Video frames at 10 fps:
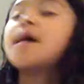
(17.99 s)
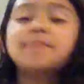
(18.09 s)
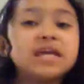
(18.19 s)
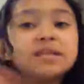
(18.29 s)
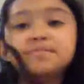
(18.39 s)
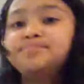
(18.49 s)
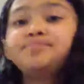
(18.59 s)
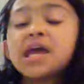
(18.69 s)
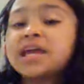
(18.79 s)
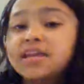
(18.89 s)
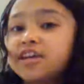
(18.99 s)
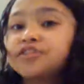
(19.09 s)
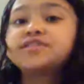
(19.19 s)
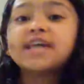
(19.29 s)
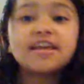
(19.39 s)
I mean,
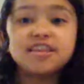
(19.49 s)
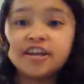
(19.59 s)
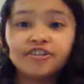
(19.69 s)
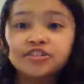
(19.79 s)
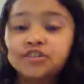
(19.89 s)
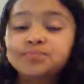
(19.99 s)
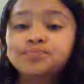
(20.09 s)
years and years.